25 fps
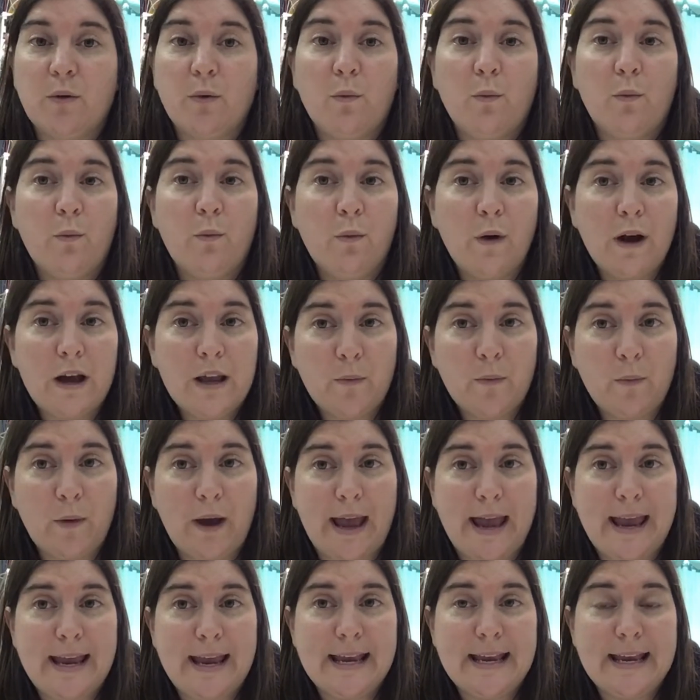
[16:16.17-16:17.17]
One
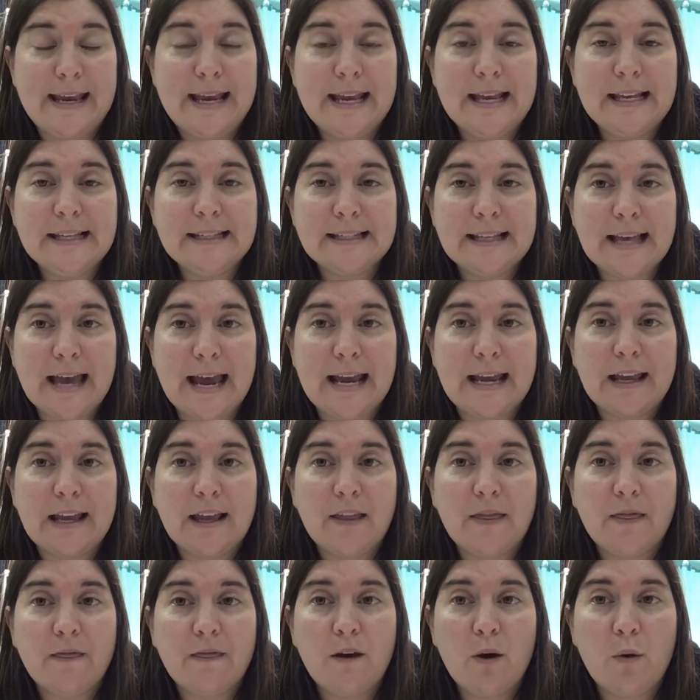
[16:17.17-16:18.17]
way is like
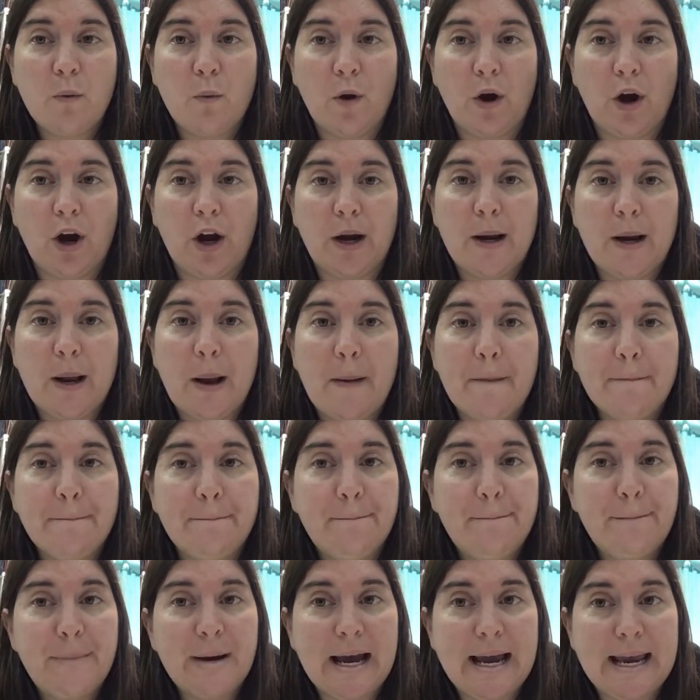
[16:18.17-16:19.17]
the word
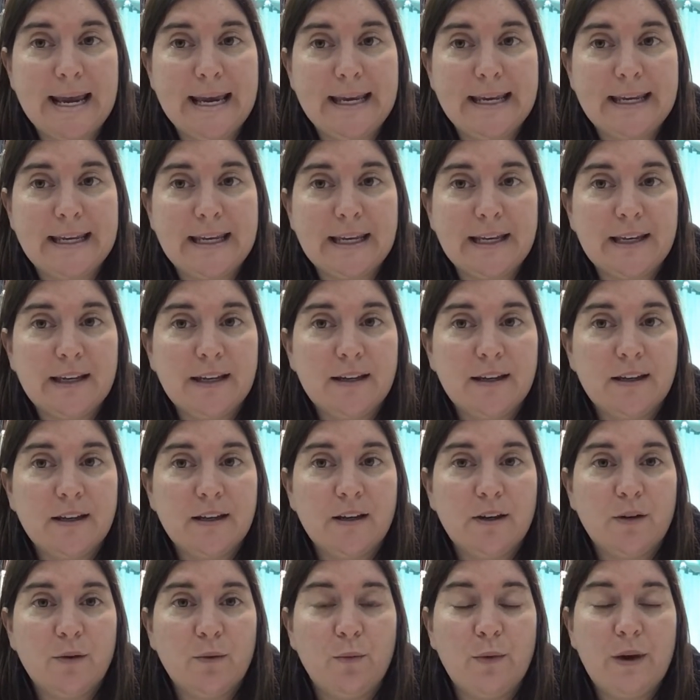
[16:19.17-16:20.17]
bike.
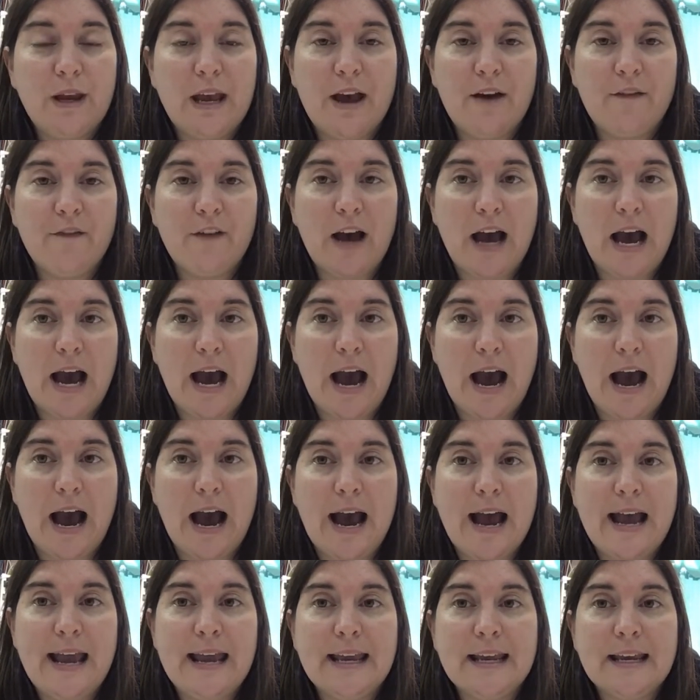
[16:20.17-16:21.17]
We have
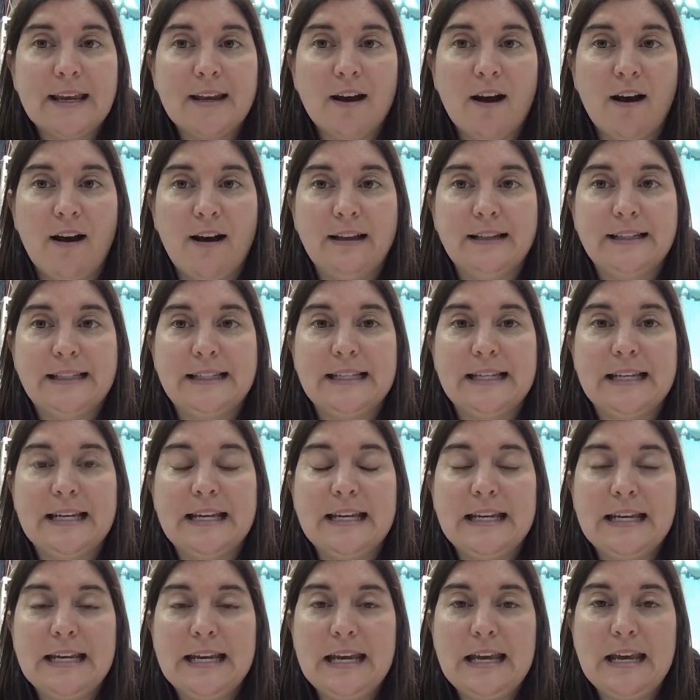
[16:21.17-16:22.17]
I
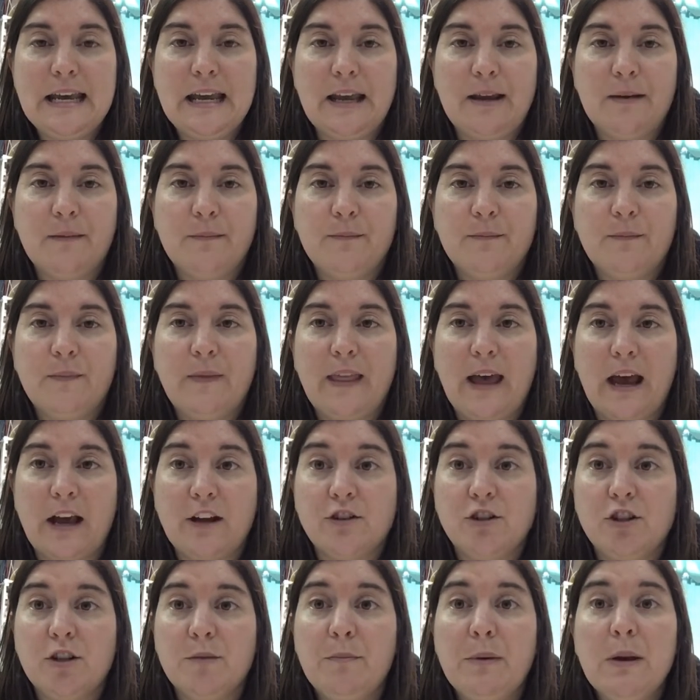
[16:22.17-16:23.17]
consonant E.
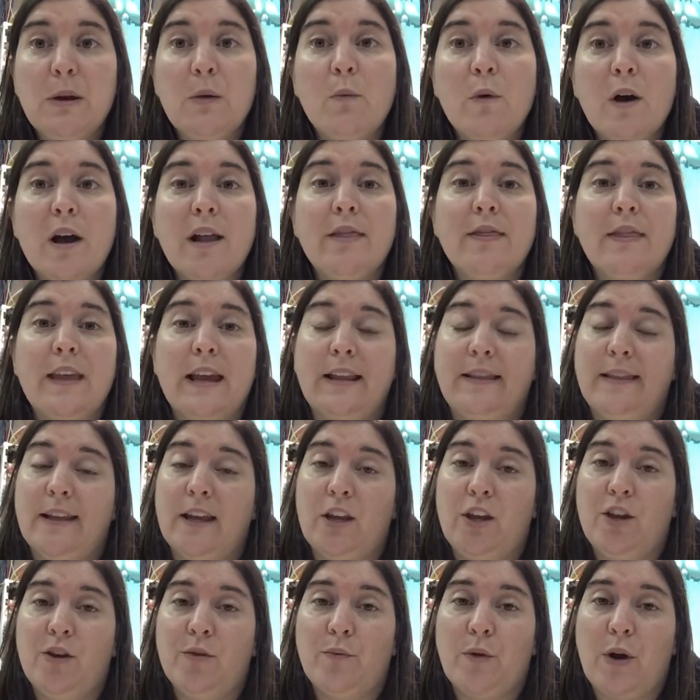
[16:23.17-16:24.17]
That should be one thing
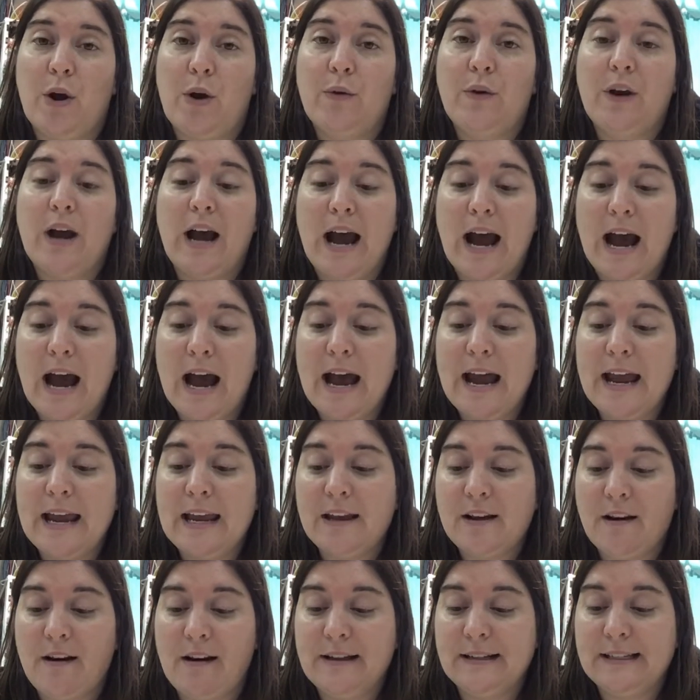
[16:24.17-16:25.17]
that you wrote. I
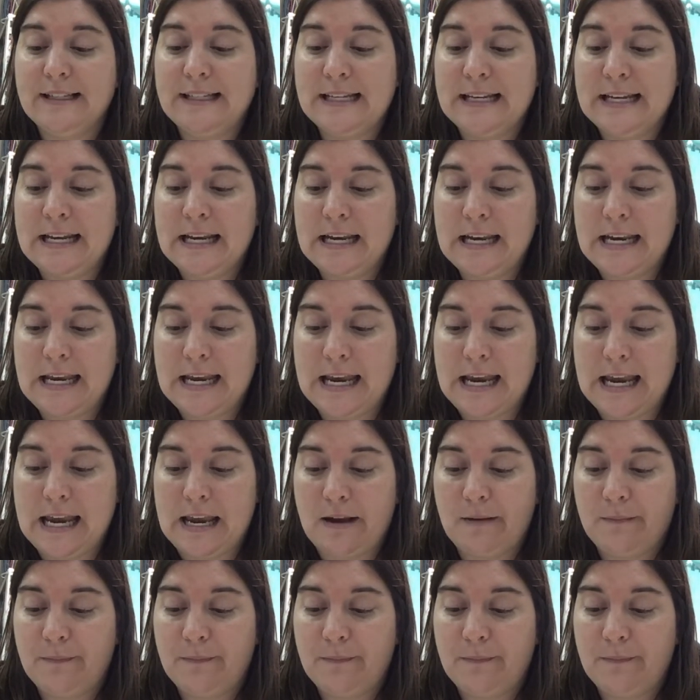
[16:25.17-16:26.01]
consonant E.